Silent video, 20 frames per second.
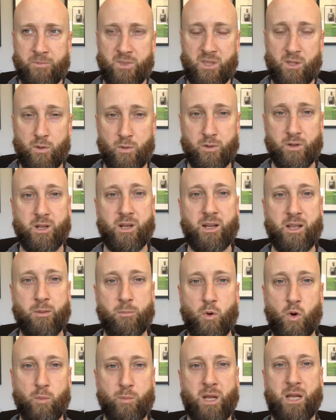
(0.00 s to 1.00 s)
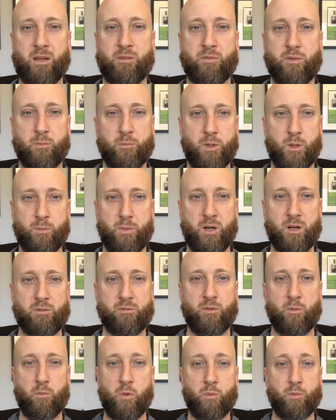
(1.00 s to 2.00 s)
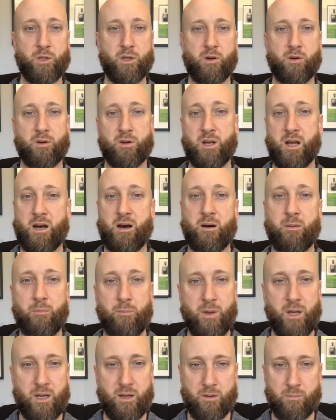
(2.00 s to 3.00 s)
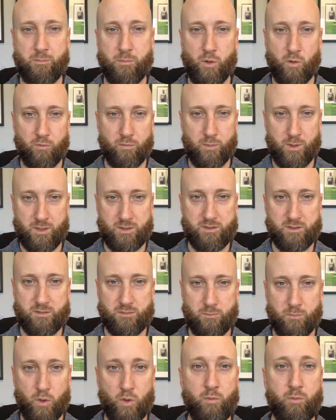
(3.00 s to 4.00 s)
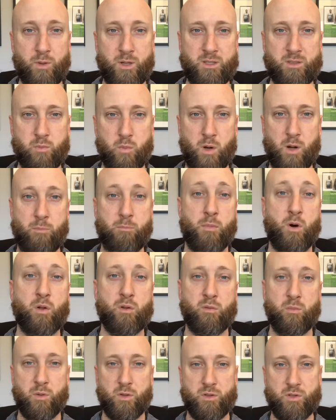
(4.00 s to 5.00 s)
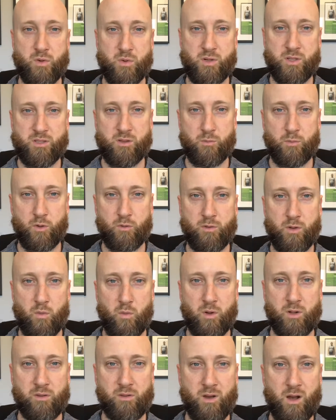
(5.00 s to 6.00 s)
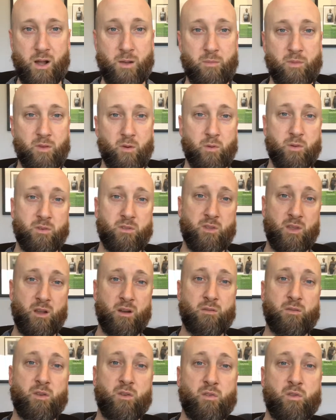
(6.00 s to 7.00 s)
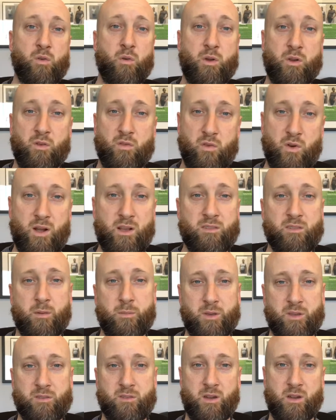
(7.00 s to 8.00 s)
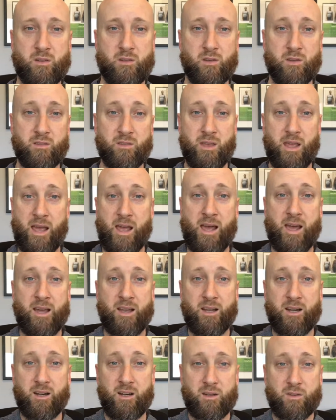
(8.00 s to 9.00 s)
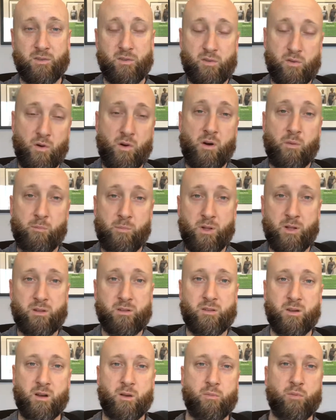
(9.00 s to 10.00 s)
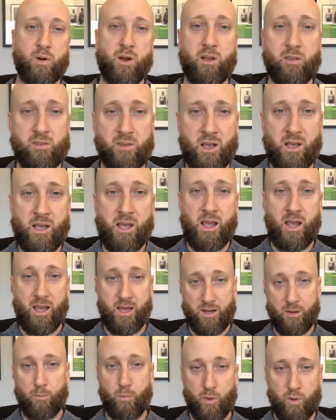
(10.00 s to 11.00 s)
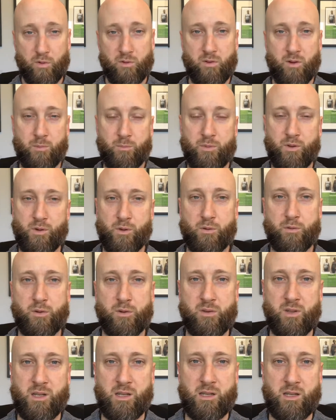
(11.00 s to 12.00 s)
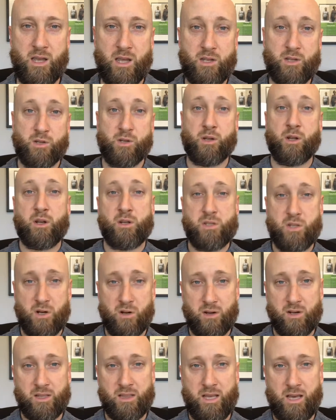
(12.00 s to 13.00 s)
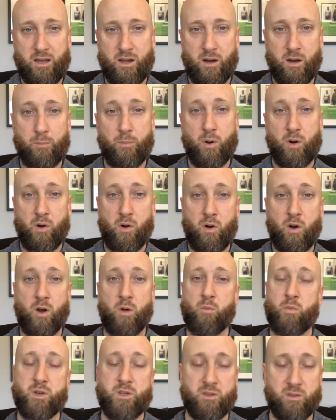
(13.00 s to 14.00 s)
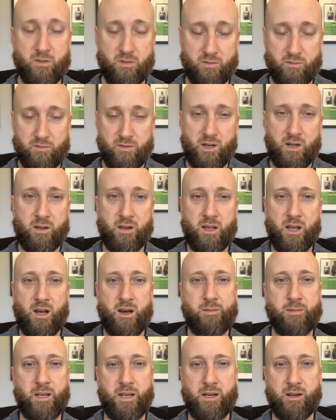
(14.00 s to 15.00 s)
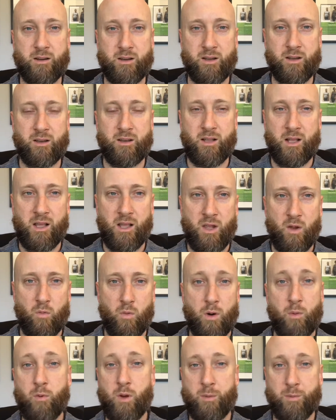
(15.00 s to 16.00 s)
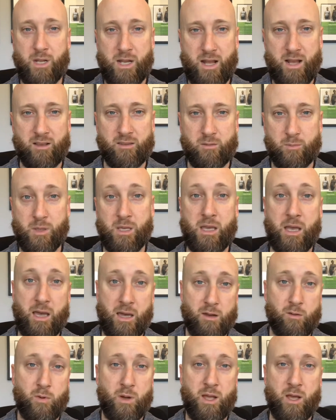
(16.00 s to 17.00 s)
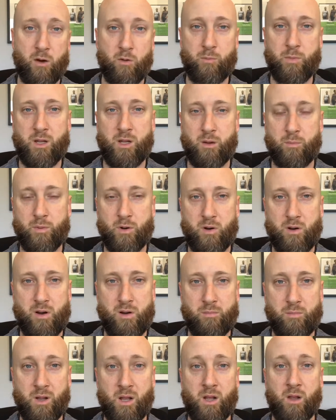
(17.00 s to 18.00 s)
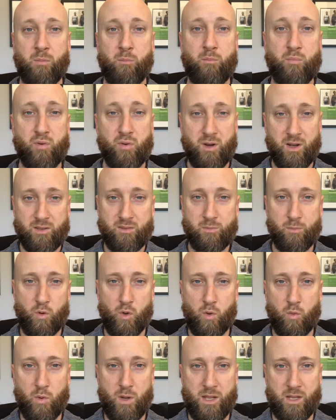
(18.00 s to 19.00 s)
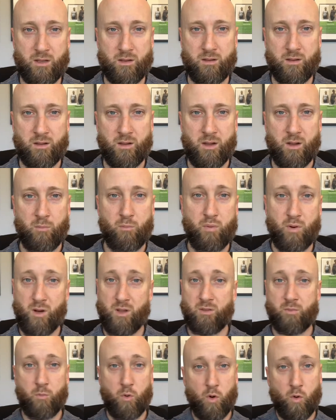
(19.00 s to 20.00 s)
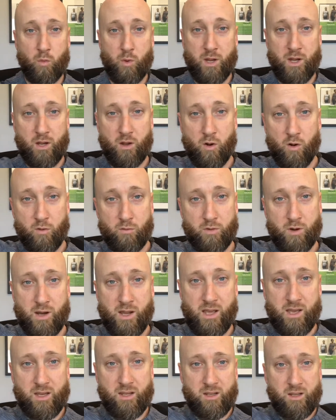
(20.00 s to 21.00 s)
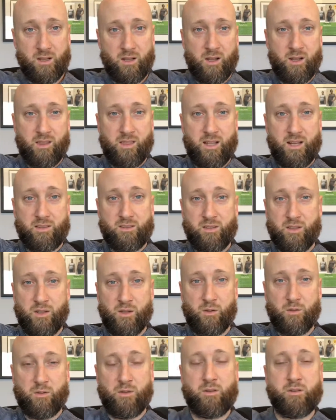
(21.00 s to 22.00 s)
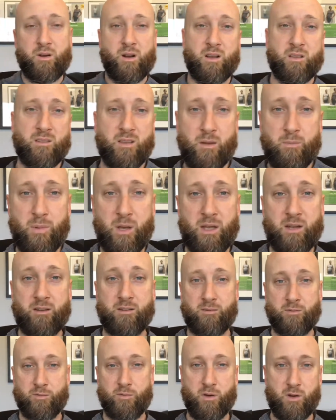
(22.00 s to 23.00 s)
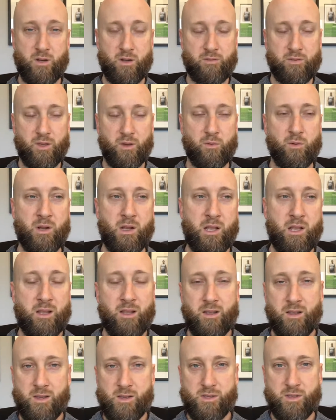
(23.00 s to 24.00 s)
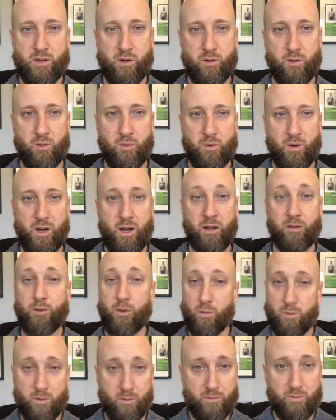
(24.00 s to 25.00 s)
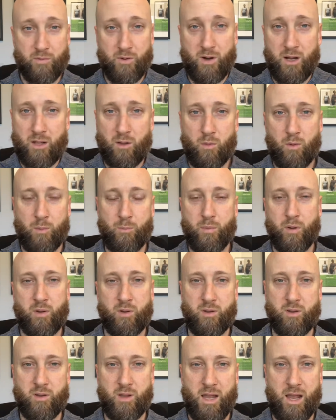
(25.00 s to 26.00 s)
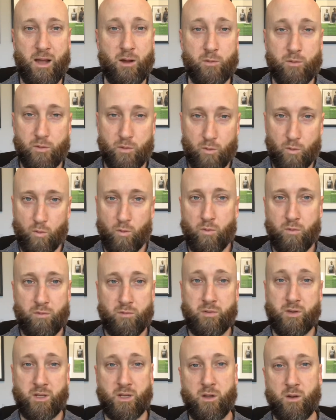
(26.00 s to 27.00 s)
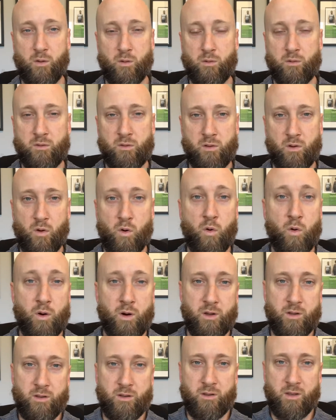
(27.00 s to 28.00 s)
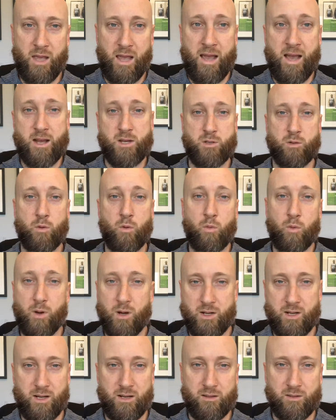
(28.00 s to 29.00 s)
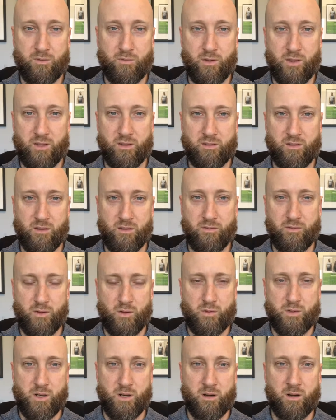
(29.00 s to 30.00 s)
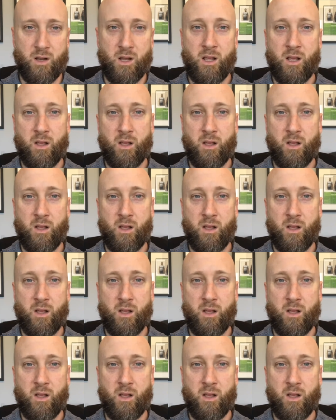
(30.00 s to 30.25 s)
You're going to get more bang from your buck from what we call compound movements. Movements where multiple joints are moved at one time. So instead of just doing tricep extensions, add a strong military press and a push-up to your routine, and you're going to target that upper arm, which is a very common area where women ask me, how do I help my upper arm? Press more weight. Press more weight overhead. That's going to use the tricep and in front of you. So I'll do some follow-up how-to videos on actual workouts for this in the future,